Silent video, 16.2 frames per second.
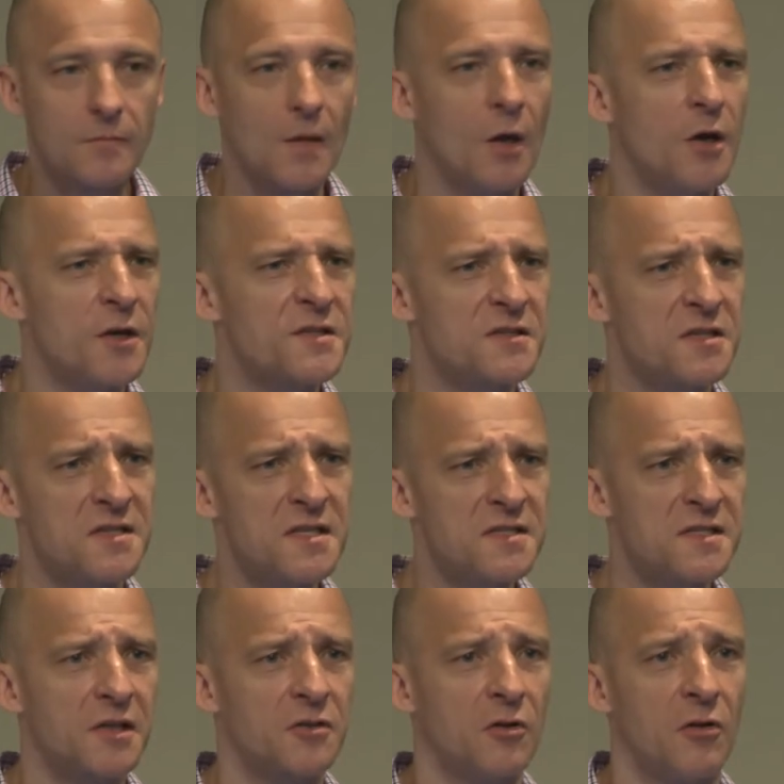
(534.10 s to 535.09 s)
are
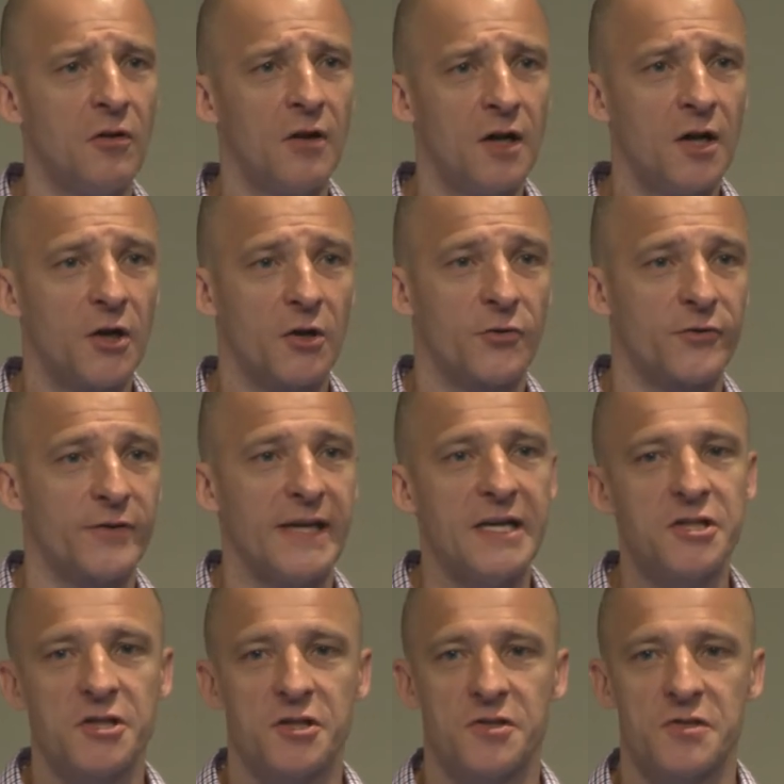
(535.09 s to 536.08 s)
statistical
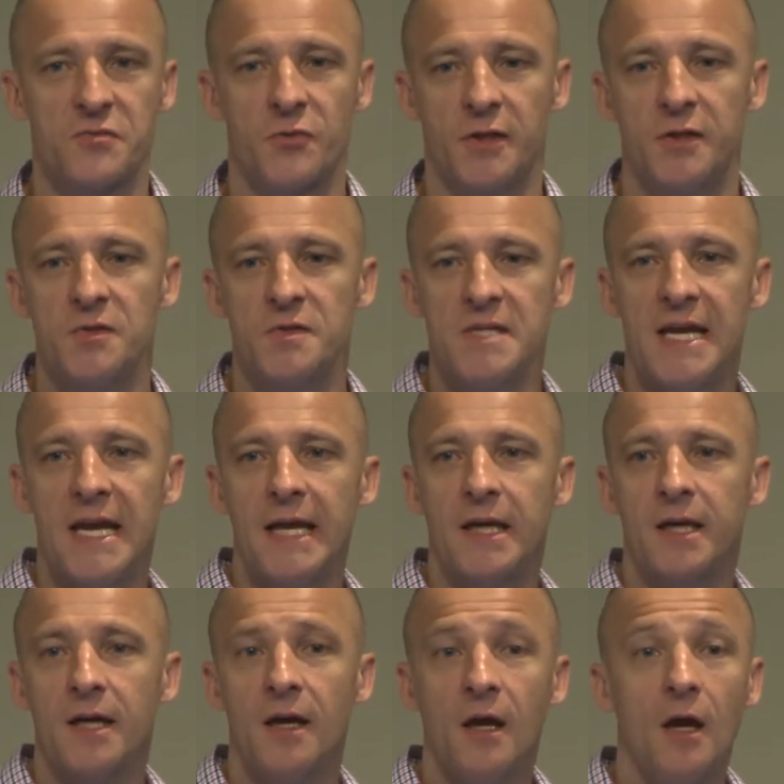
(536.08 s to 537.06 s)
creations where you
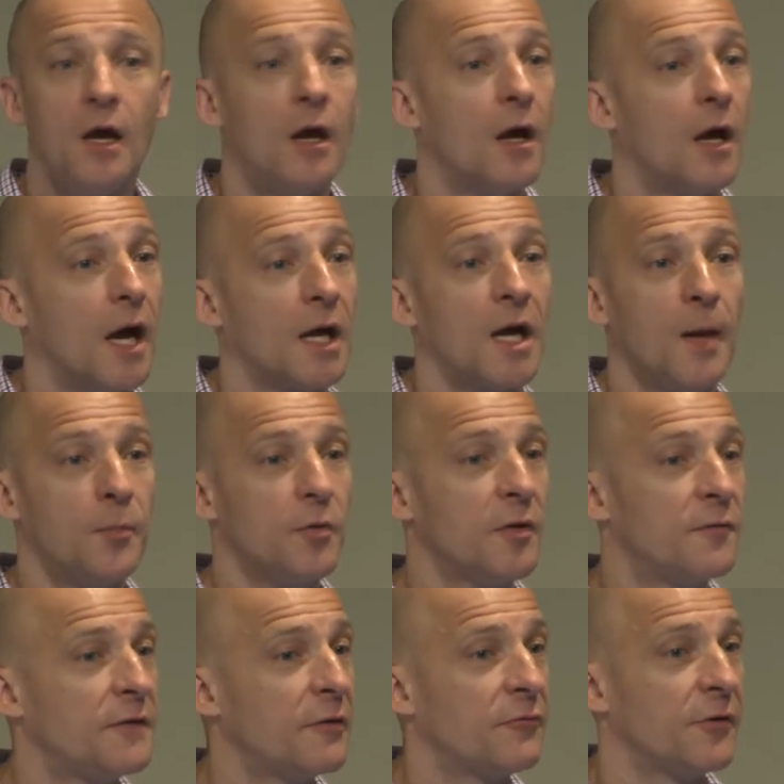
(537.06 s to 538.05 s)
take a couple
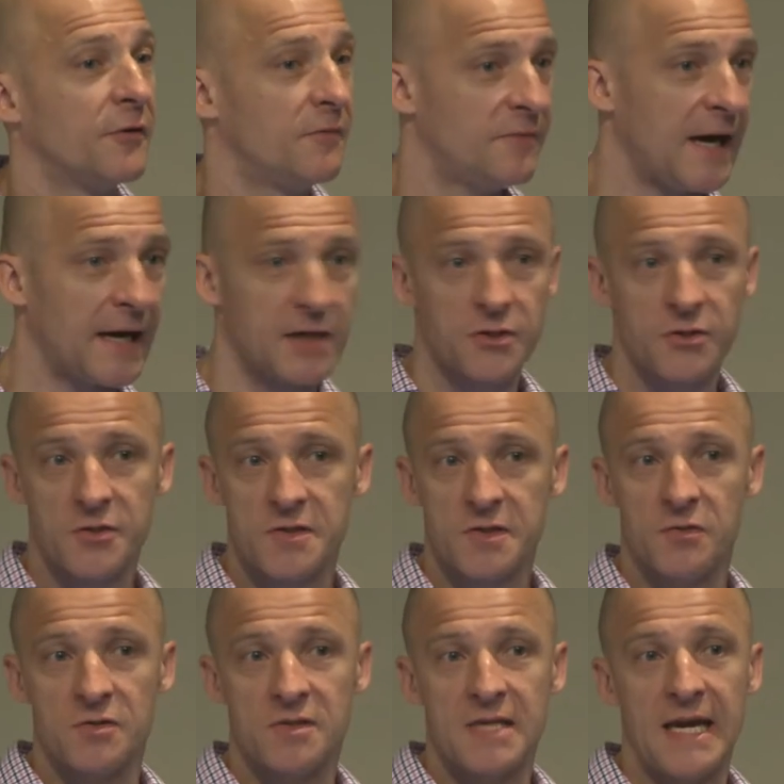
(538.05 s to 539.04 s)
of different factors.
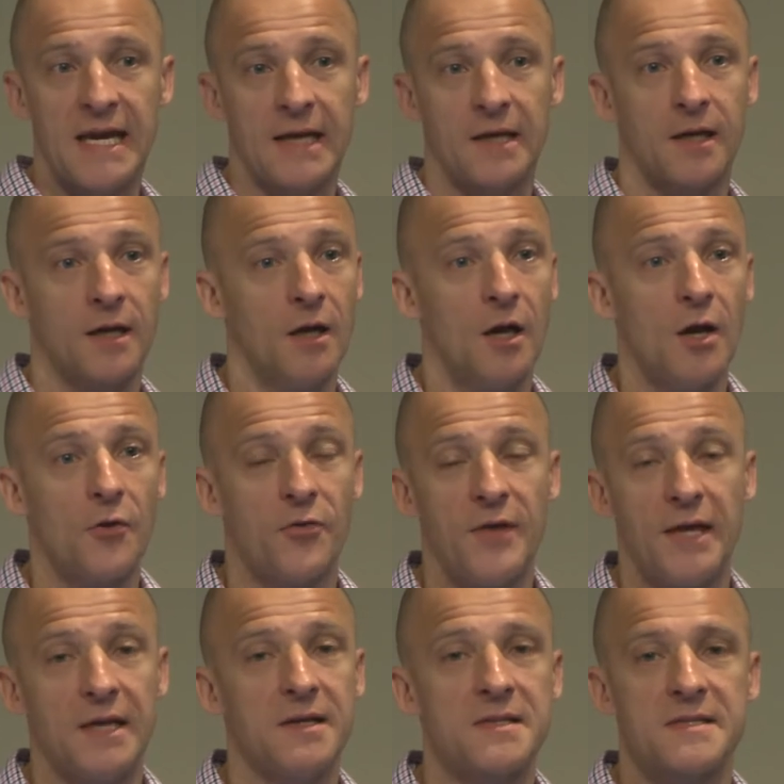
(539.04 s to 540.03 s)
You take
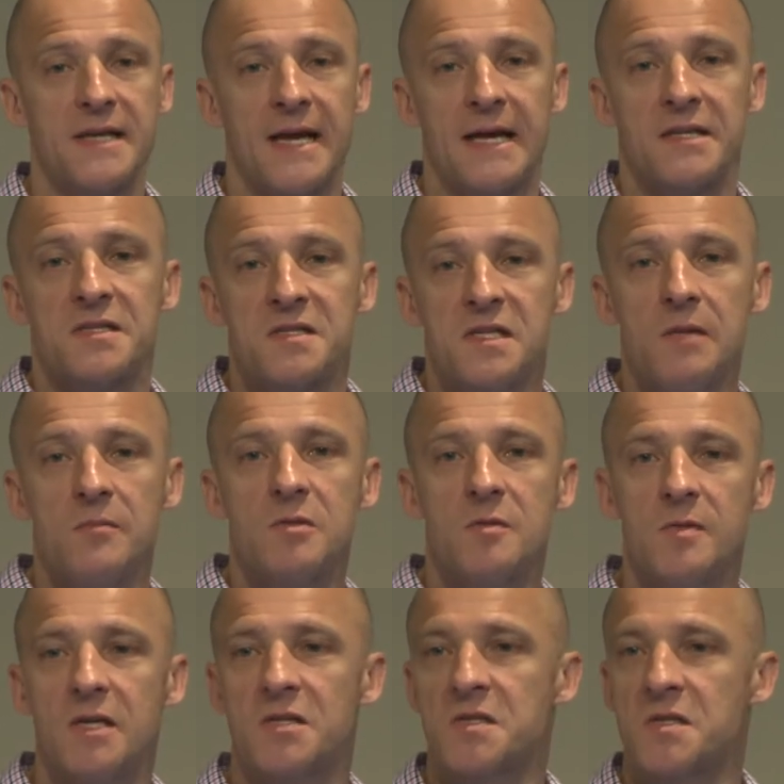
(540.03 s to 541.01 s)
things that seem to
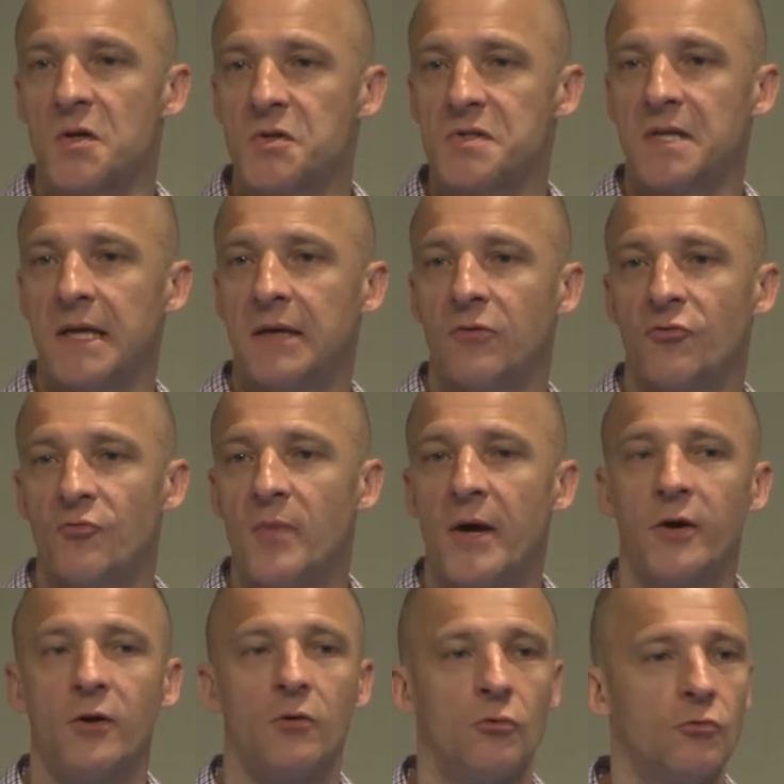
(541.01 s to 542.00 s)
be associated with
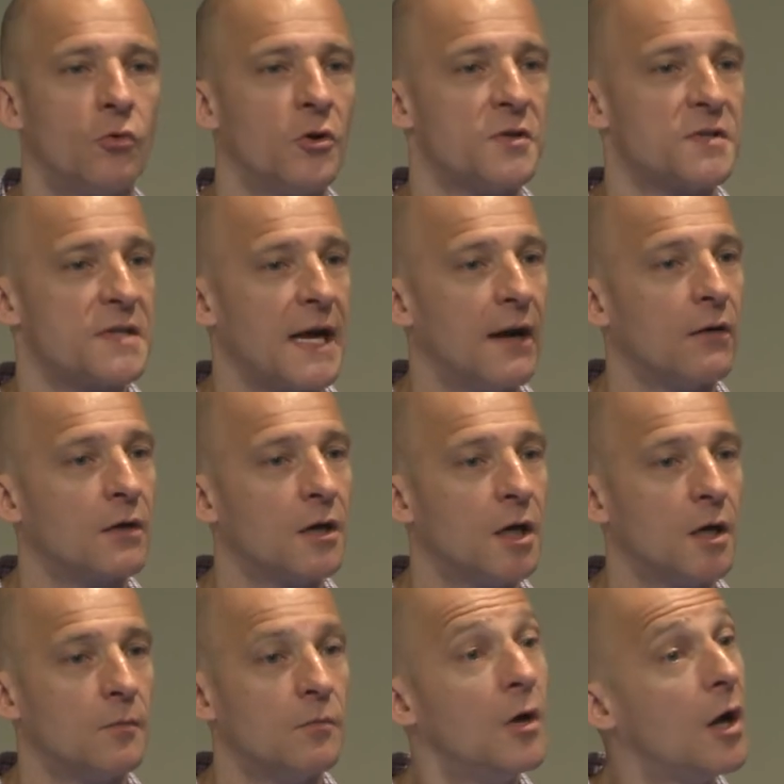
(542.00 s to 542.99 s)
better or worse
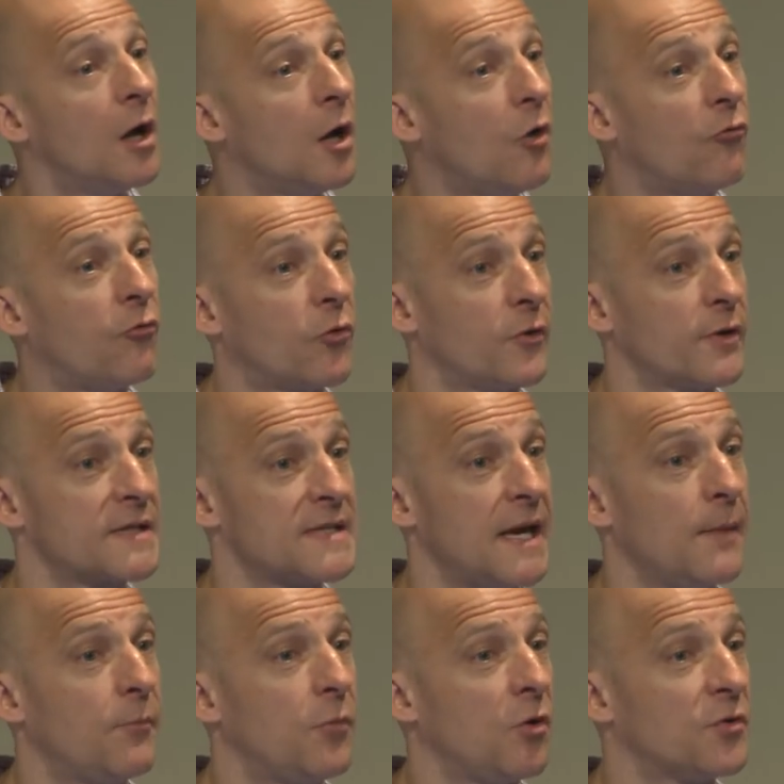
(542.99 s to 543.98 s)
outcome. For
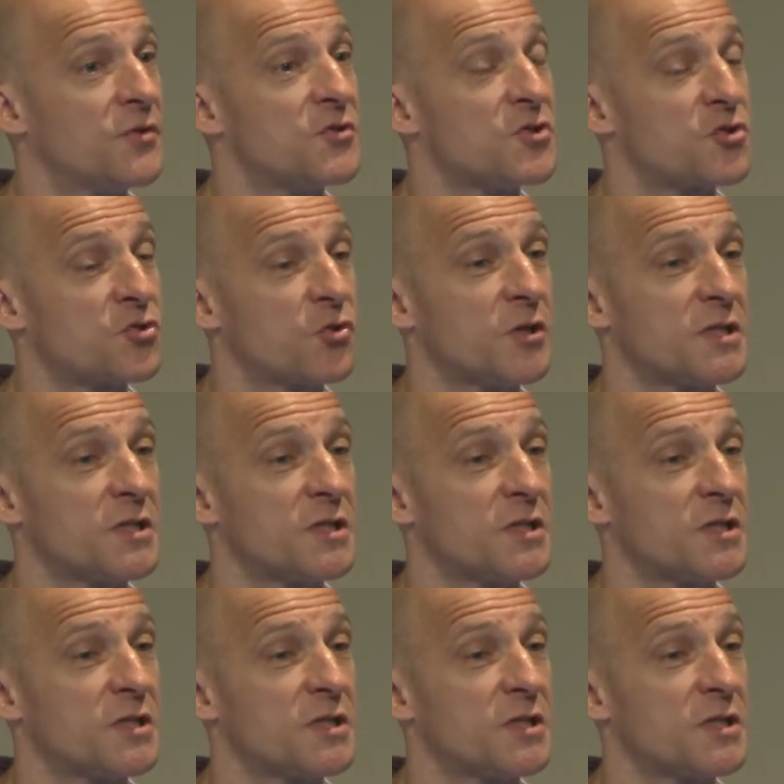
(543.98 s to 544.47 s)
example, short